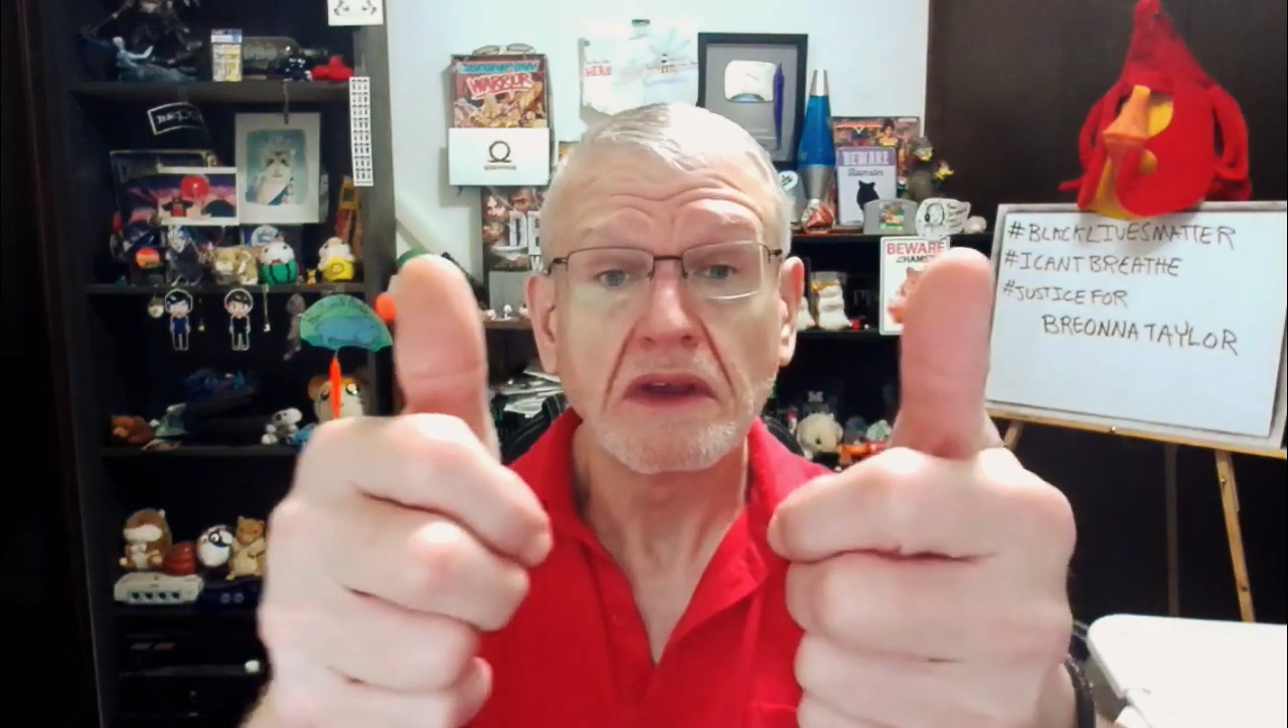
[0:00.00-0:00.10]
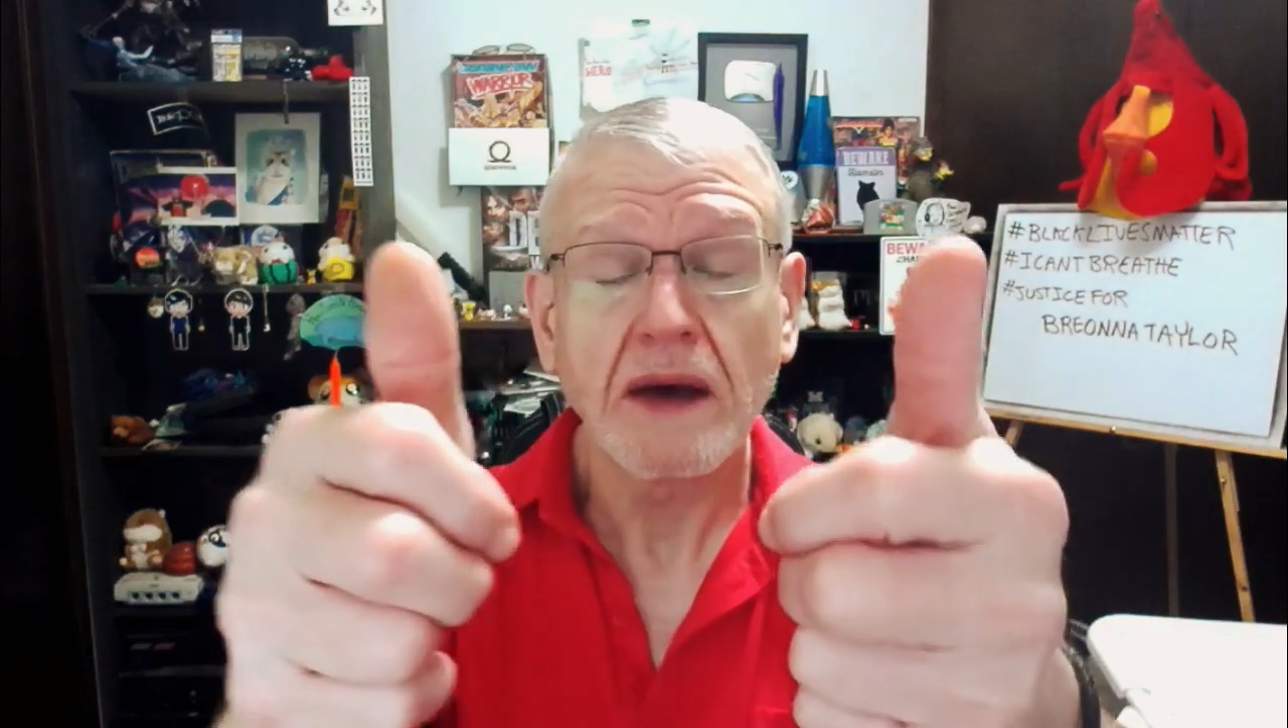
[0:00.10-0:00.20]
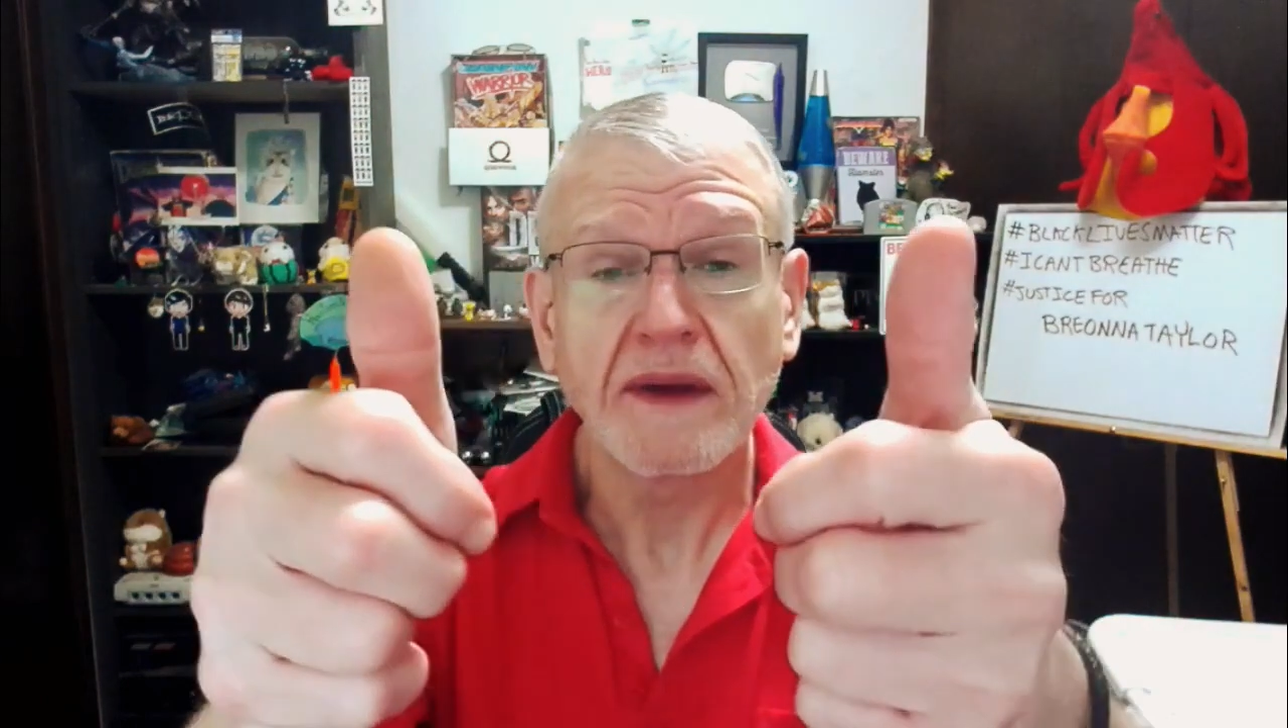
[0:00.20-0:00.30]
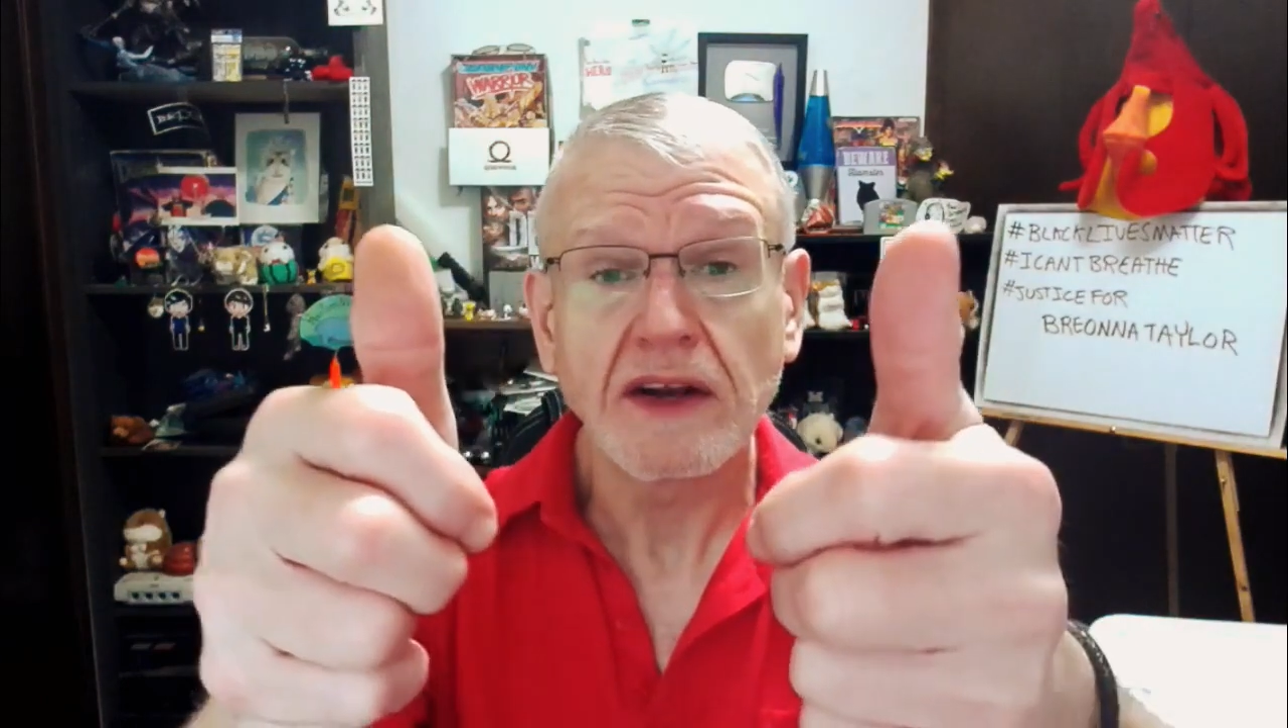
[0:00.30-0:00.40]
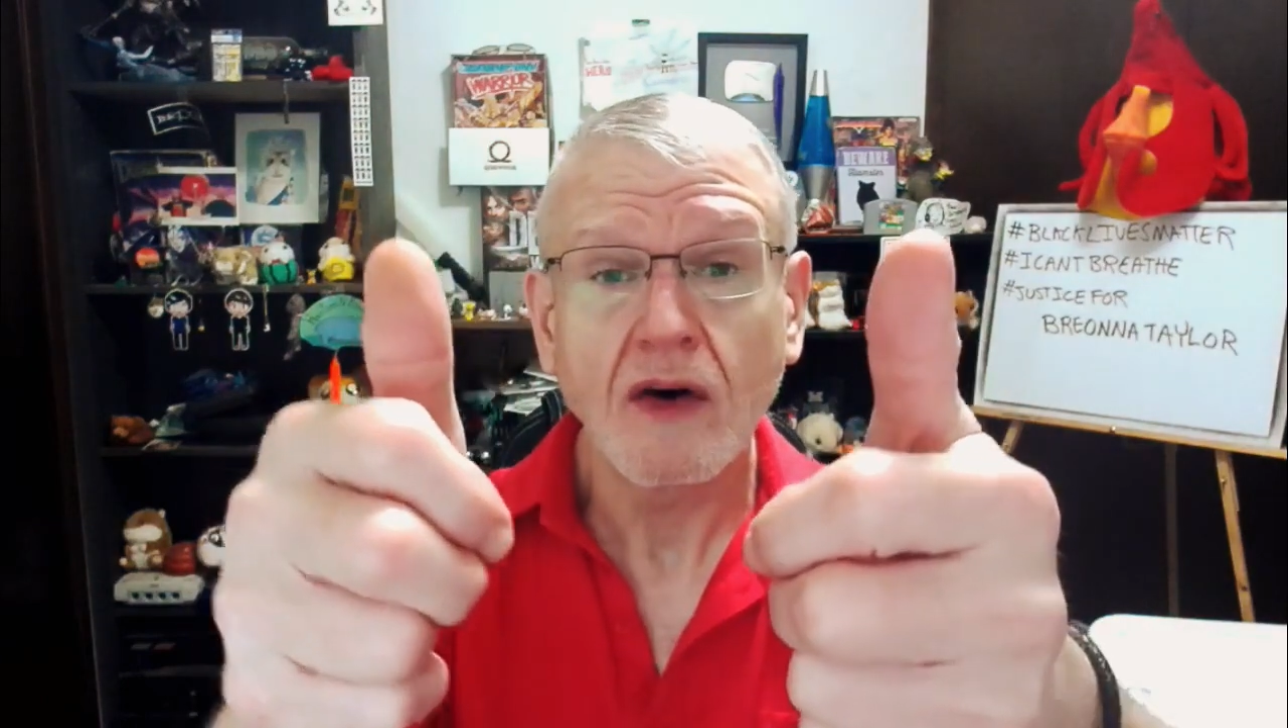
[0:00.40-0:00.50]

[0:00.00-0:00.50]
I mean,